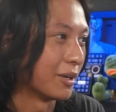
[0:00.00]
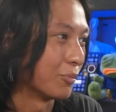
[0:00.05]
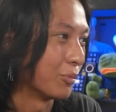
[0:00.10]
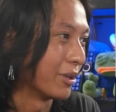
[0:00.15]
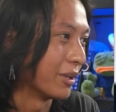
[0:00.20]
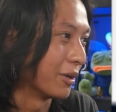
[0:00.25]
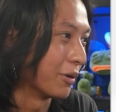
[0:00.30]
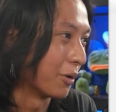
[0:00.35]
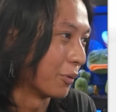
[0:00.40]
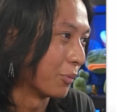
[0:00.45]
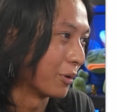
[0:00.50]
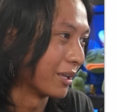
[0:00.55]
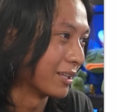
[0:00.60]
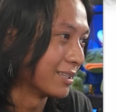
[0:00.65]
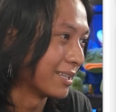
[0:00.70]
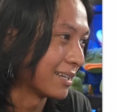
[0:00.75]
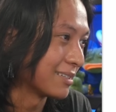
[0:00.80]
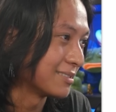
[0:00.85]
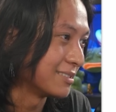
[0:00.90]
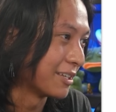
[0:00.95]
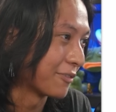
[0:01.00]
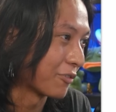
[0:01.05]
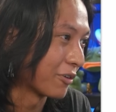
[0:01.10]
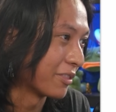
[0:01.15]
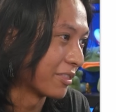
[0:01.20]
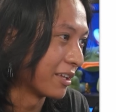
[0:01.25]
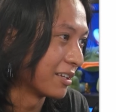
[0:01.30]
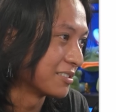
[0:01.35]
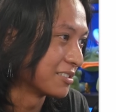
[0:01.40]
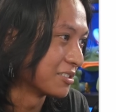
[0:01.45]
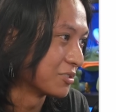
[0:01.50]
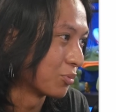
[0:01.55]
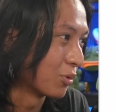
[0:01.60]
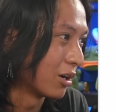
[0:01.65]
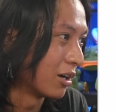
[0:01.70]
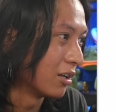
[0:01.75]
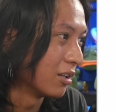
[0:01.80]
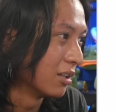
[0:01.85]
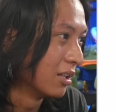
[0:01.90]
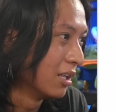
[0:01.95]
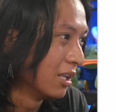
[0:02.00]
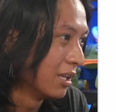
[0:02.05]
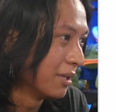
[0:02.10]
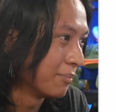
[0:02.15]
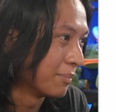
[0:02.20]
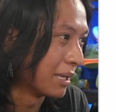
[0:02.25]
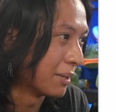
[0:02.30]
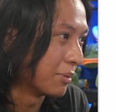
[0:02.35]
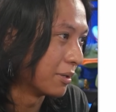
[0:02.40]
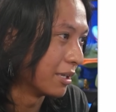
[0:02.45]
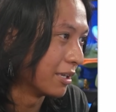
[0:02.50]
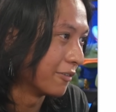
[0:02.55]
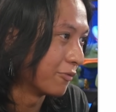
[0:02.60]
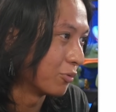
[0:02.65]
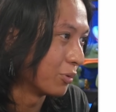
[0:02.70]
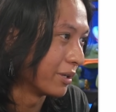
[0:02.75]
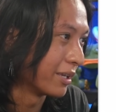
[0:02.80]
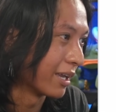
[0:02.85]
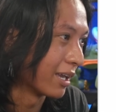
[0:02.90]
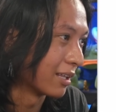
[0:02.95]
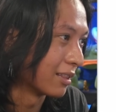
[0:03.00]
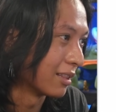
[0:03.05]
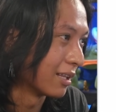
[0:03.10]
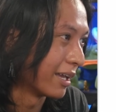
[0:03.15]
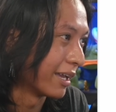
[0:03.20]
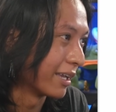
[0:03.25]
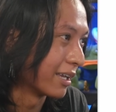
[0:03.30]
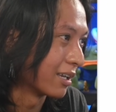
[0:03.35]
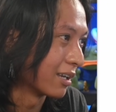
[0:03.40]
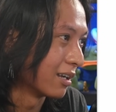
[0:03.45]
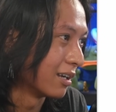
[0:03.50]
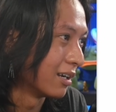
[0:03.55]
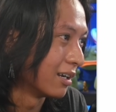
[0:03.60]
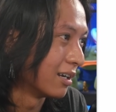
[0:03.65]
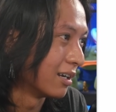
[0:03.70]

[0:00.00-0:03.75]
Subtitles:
And we can test different things as well. Maybe if we get like,